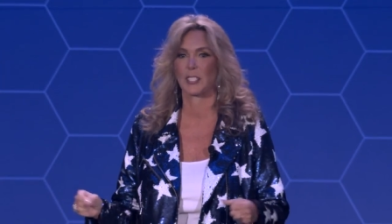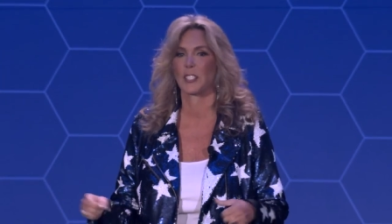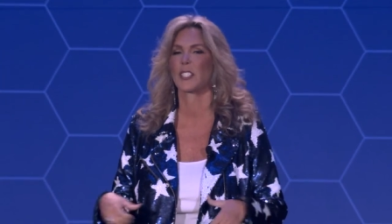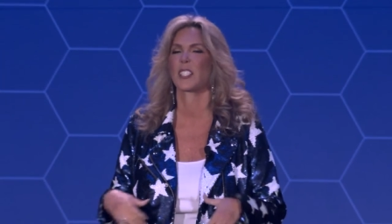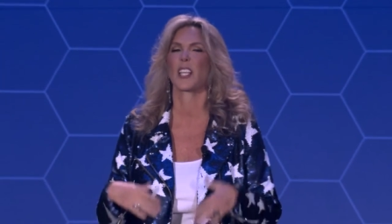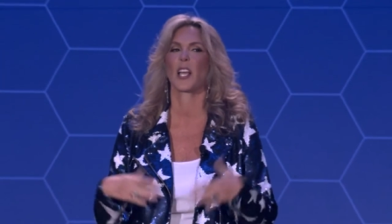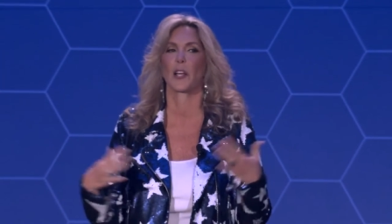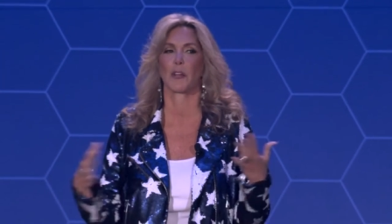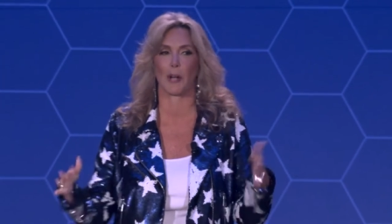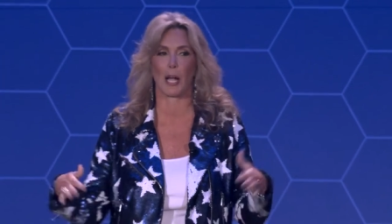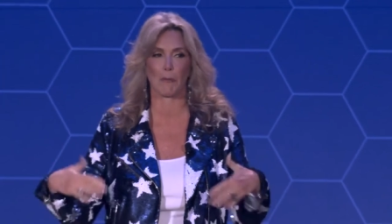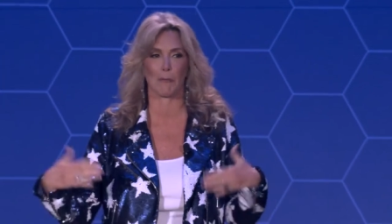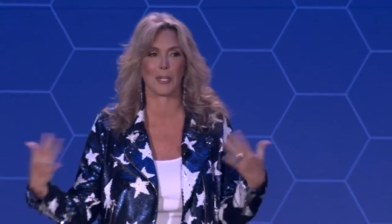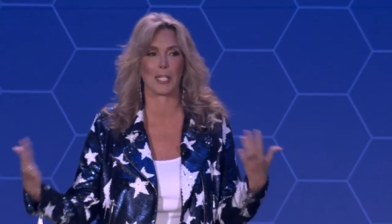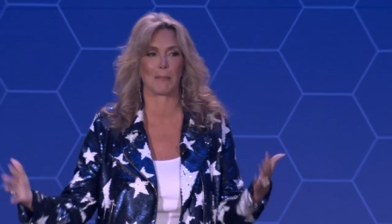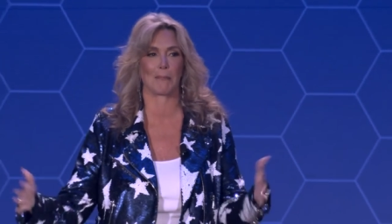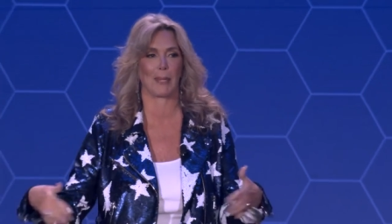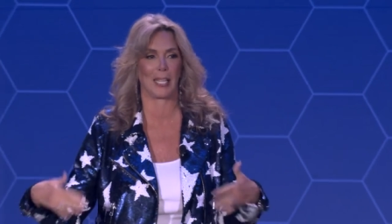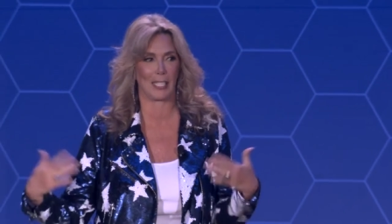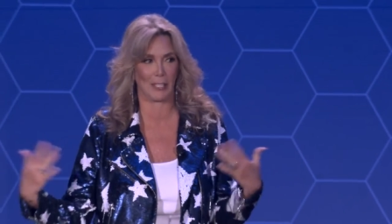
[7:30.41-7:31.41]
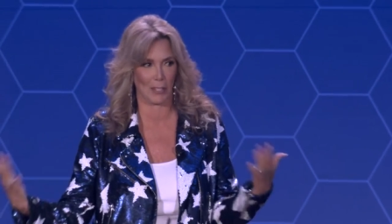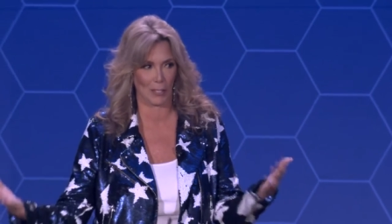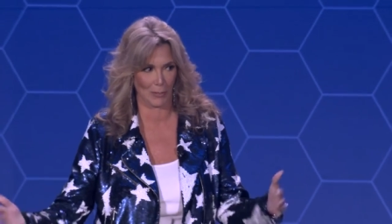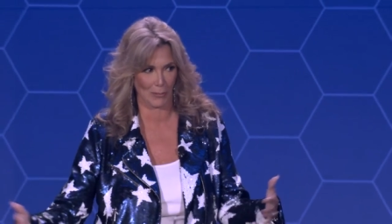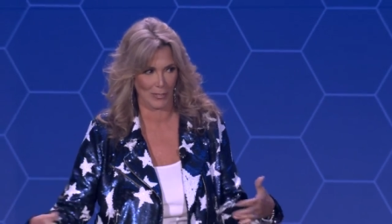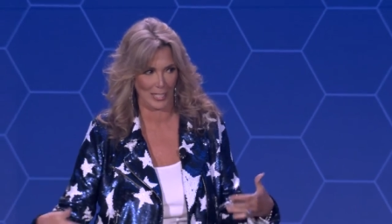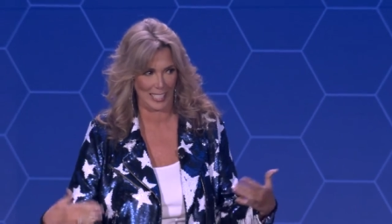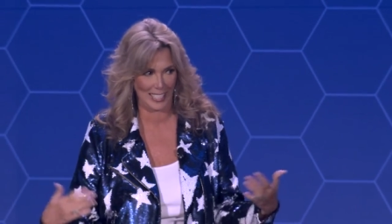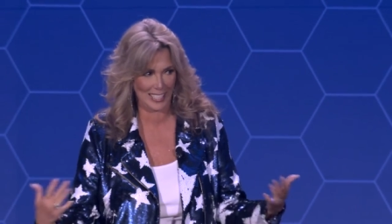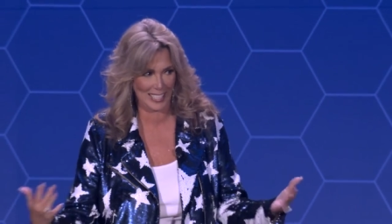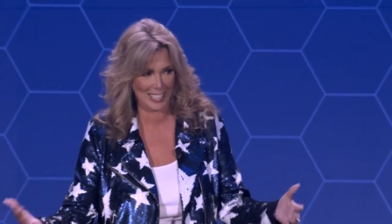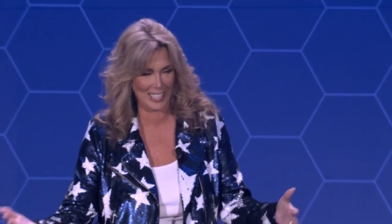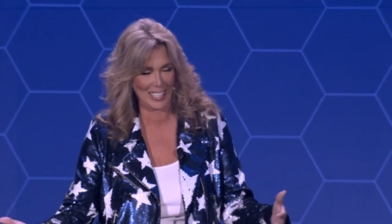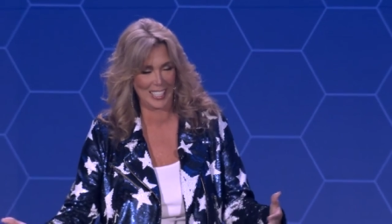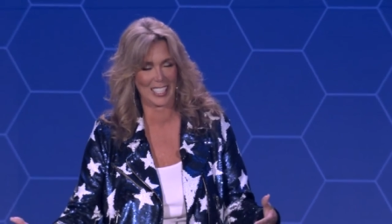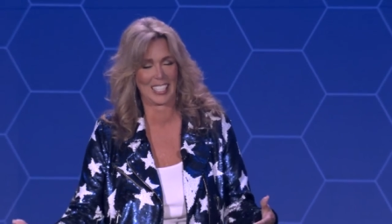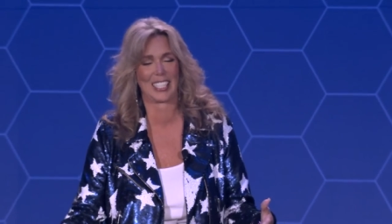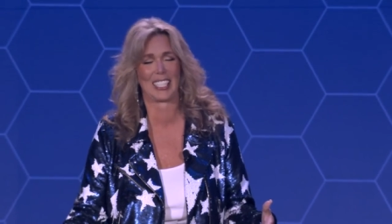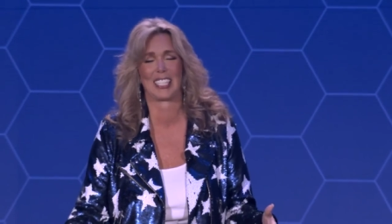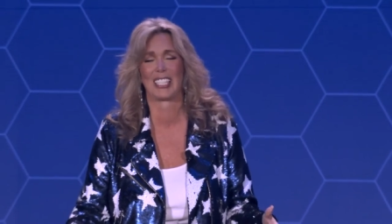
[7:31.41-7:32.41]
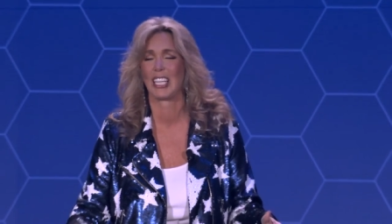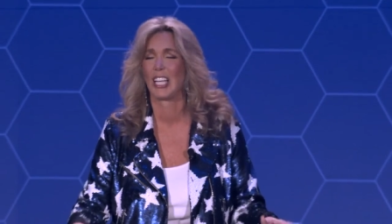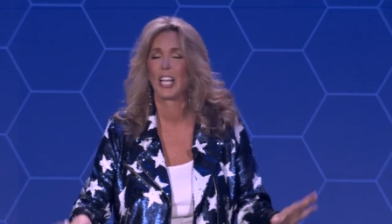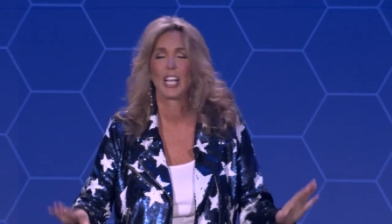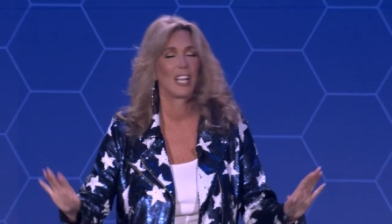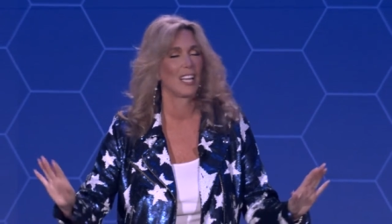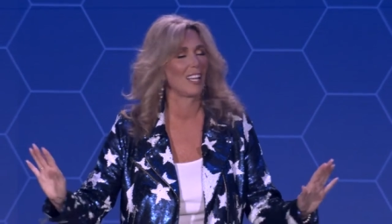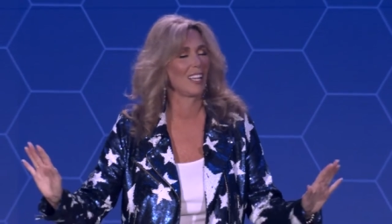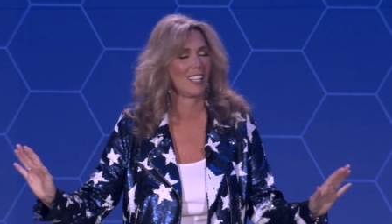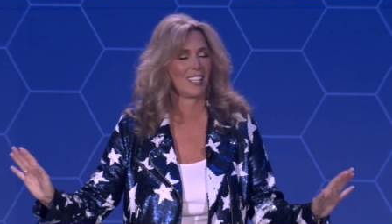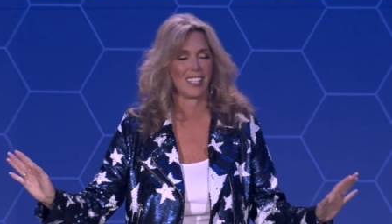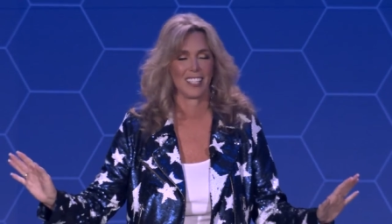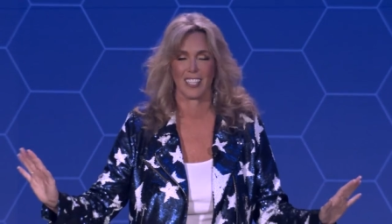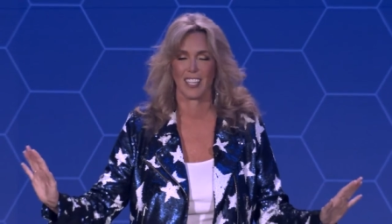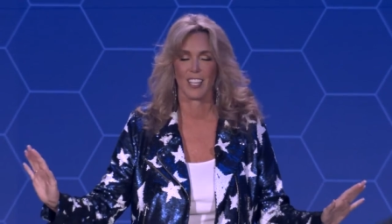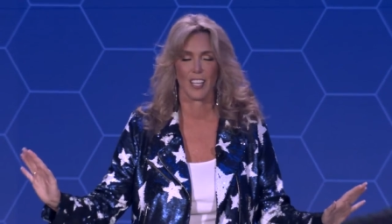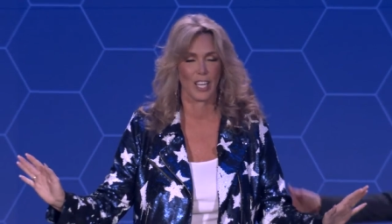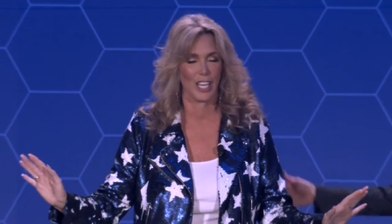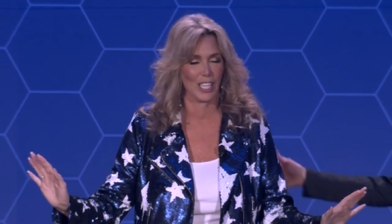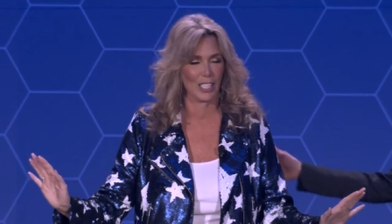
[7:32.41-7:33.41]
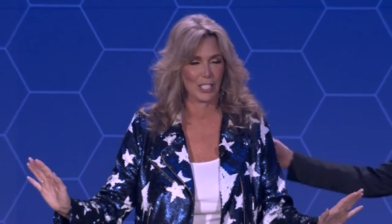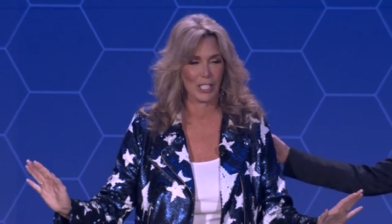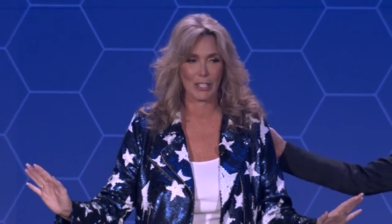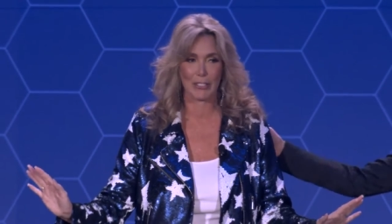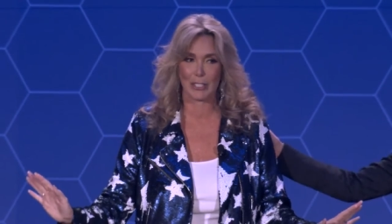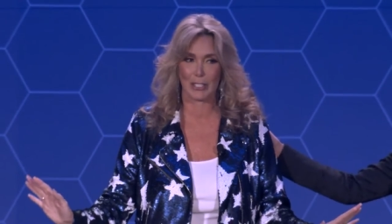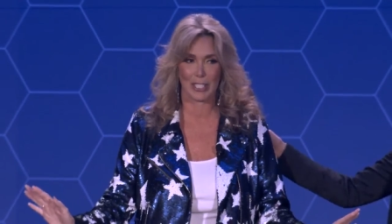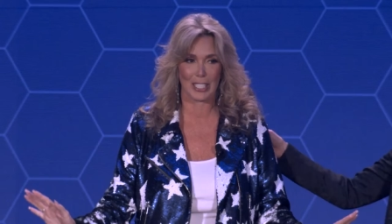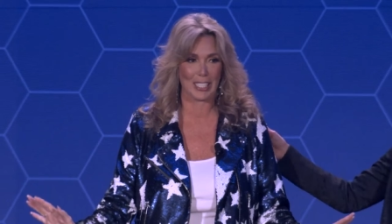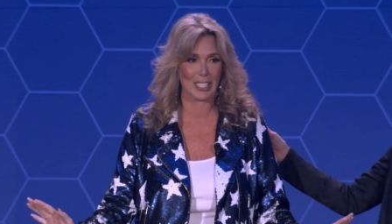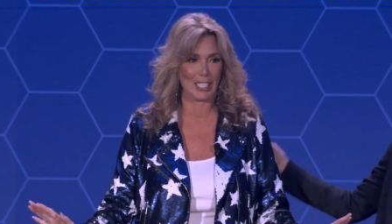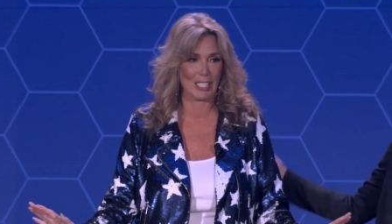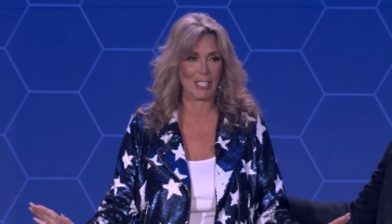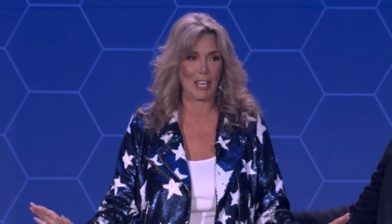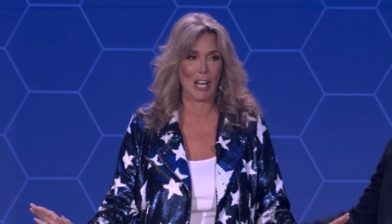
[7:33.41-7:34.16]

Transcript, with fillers: so I wouldn't be nervous. It totally did